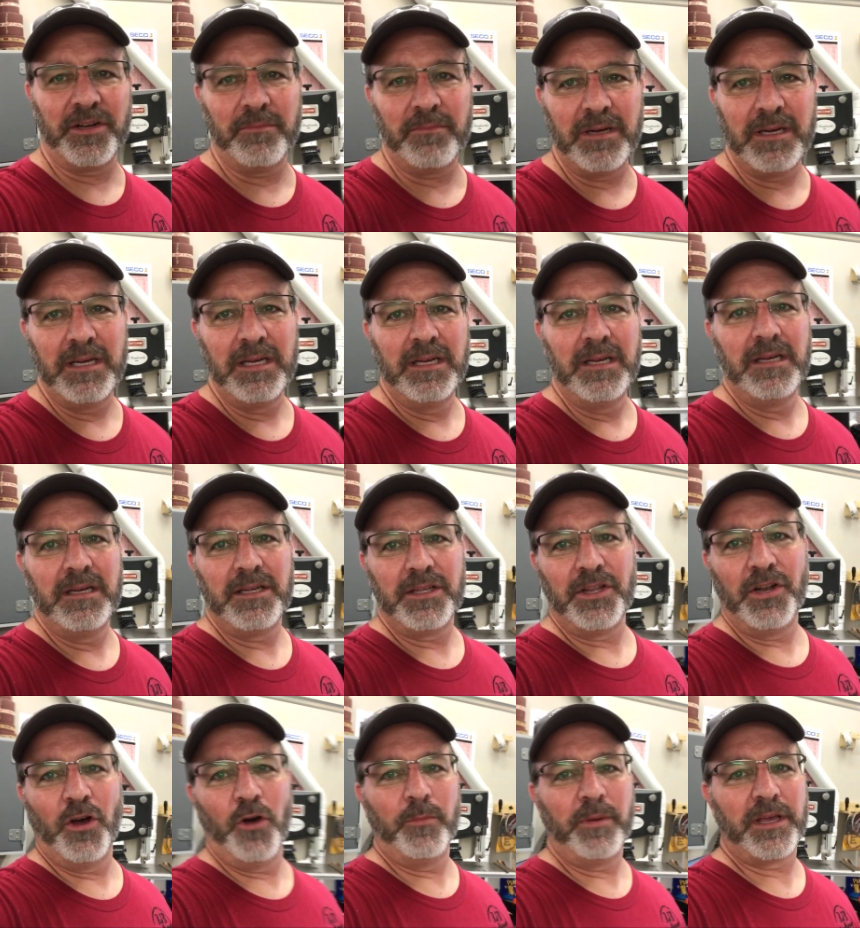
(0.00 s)
them,
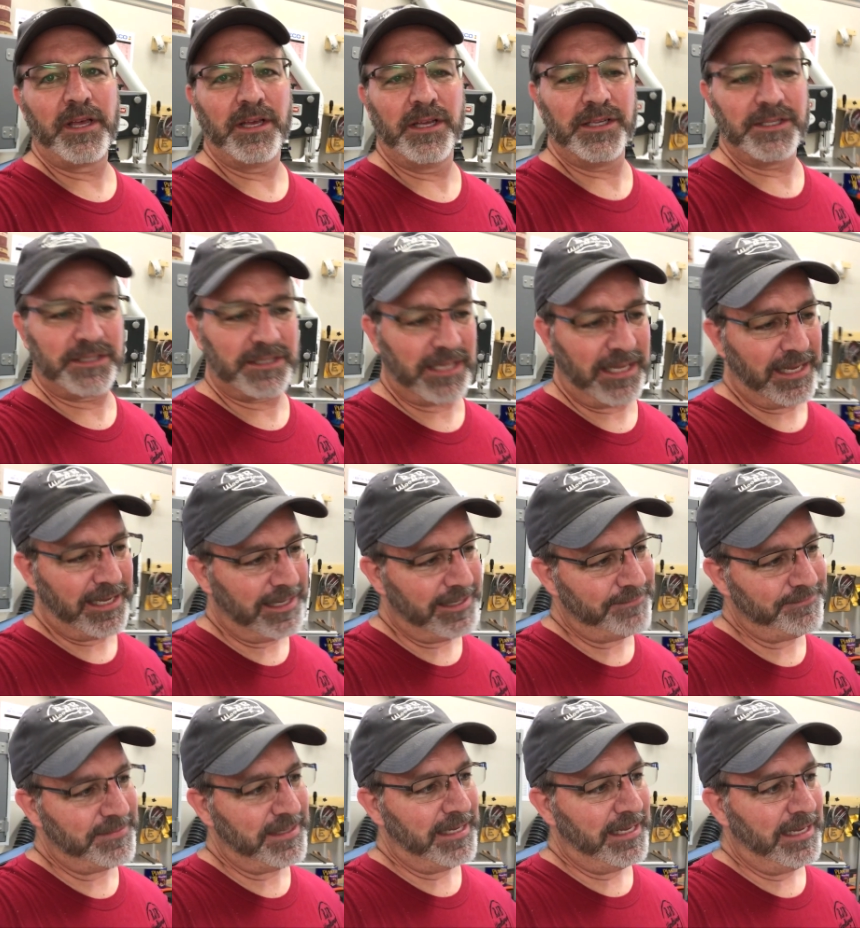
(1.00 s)
you know, because,
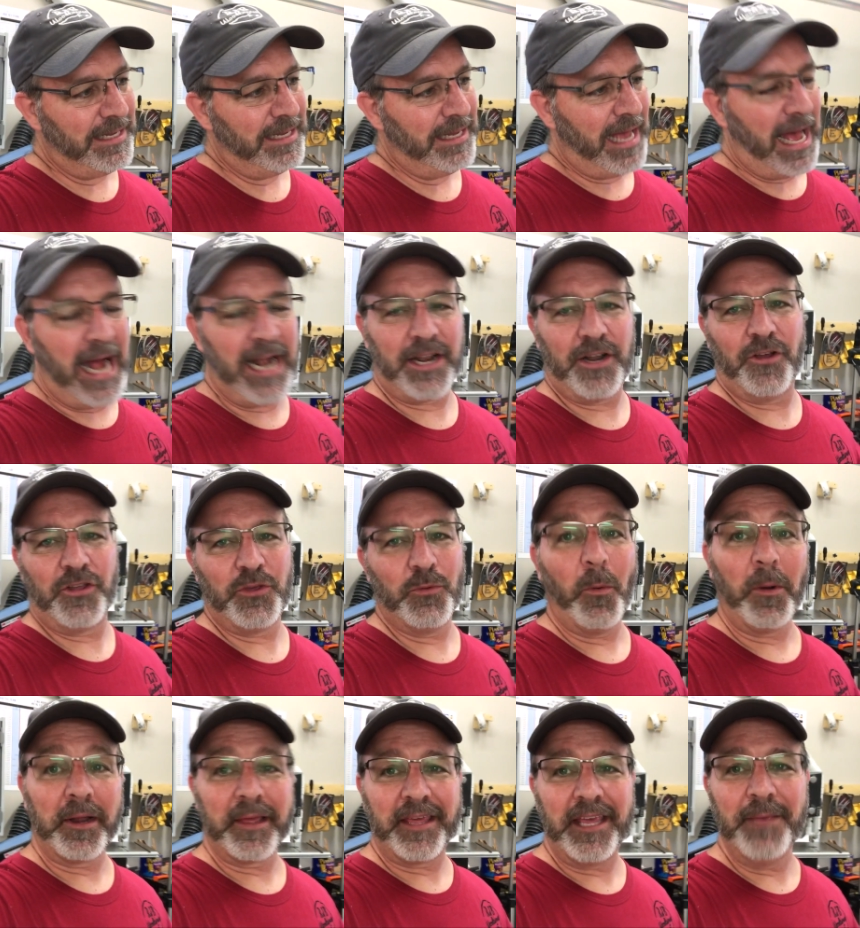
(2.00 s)
I don't know, you
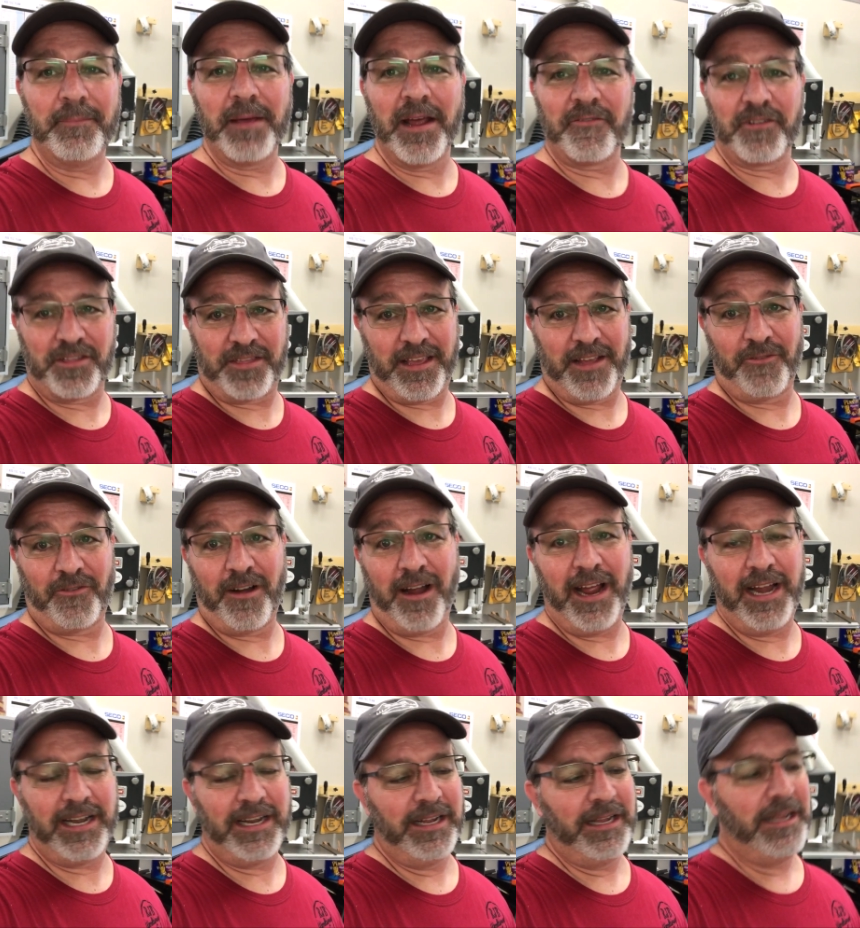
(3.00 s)
want to keep everything,
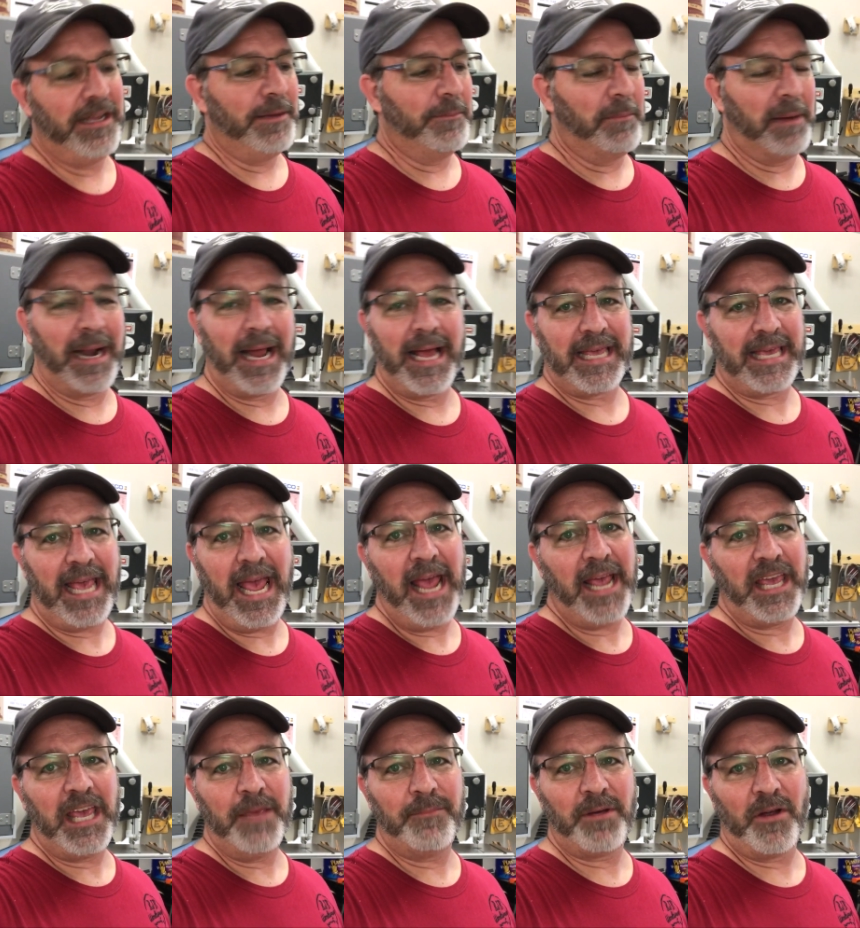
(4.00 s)
right? But I
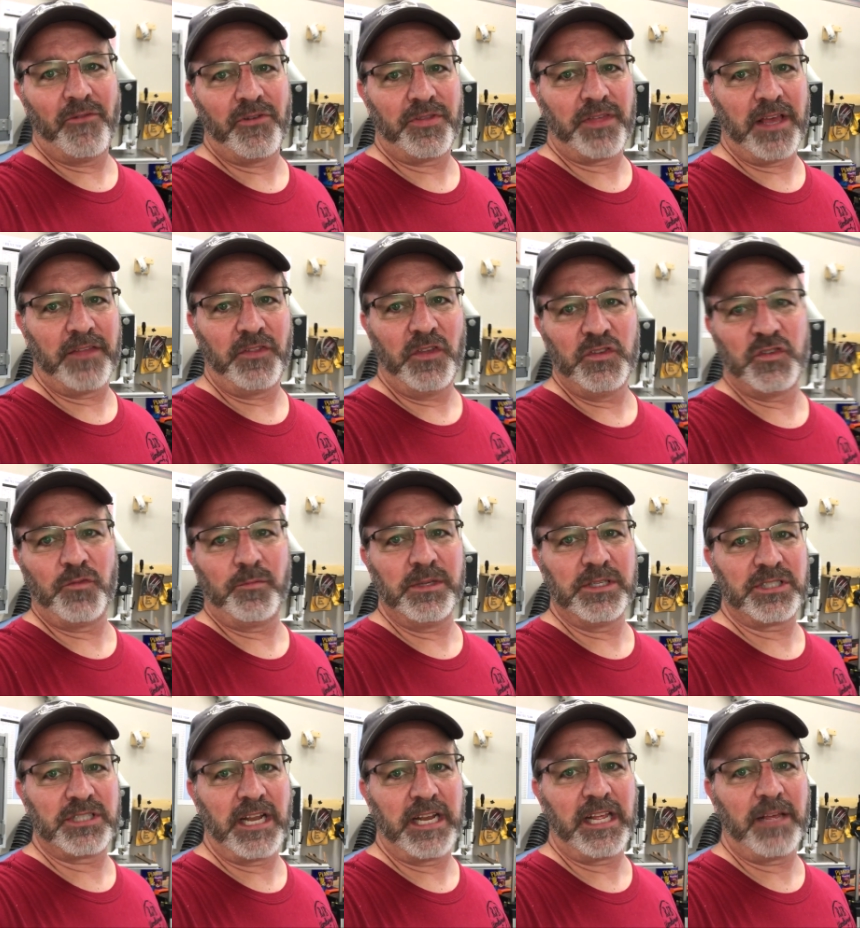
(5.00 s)
can't keep everything. These have
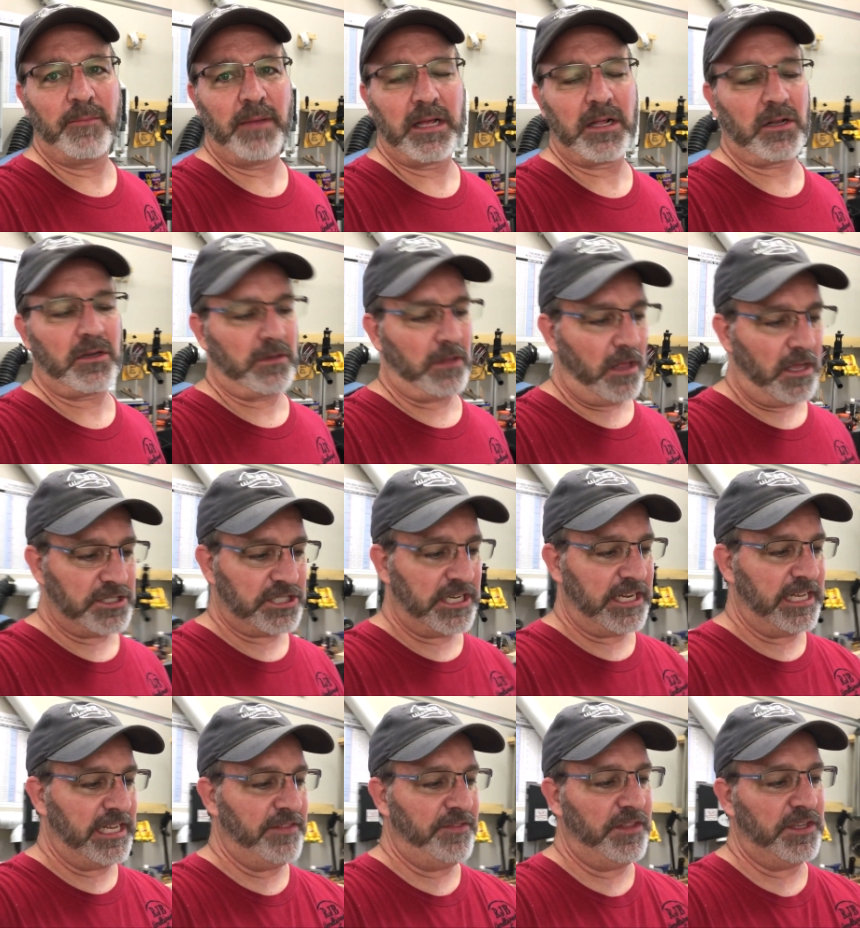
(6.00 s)
been sitting in my
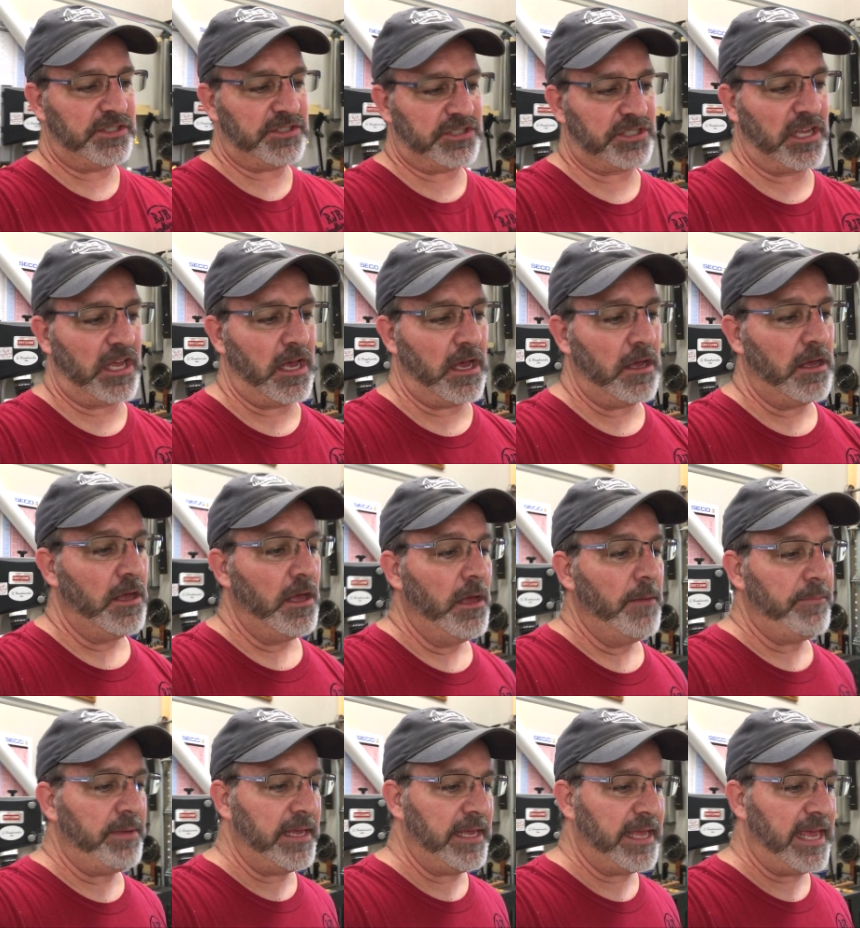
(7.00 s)
closet in this
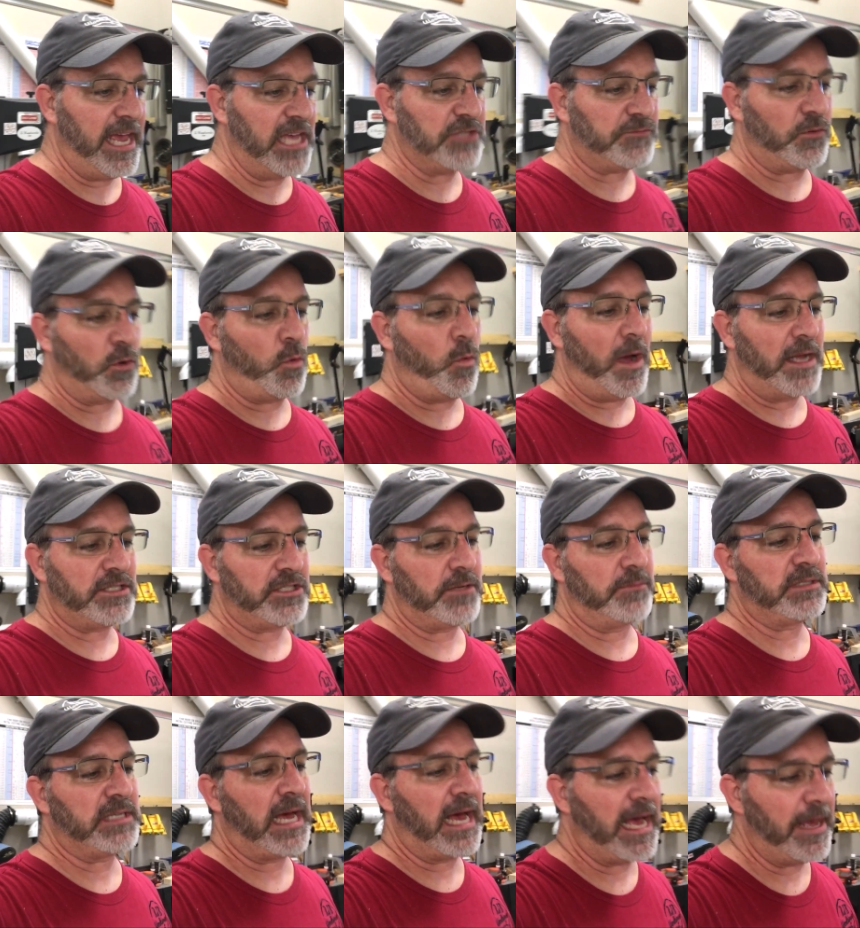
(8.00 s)
pin case for quite
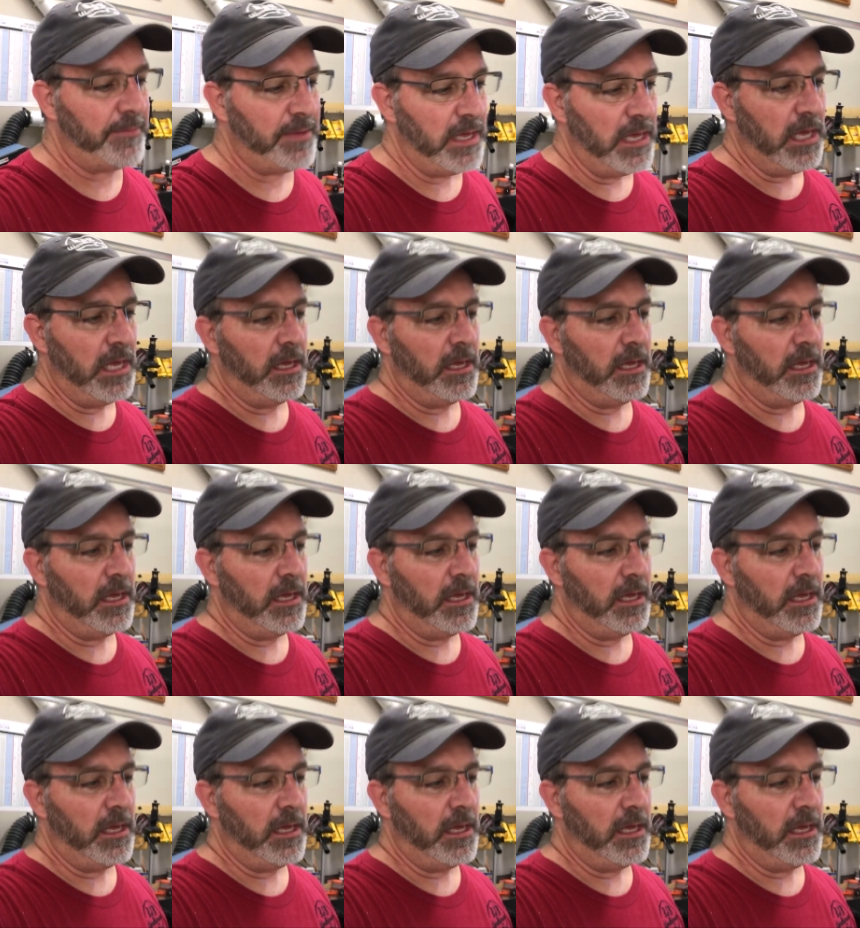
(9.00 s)
some time.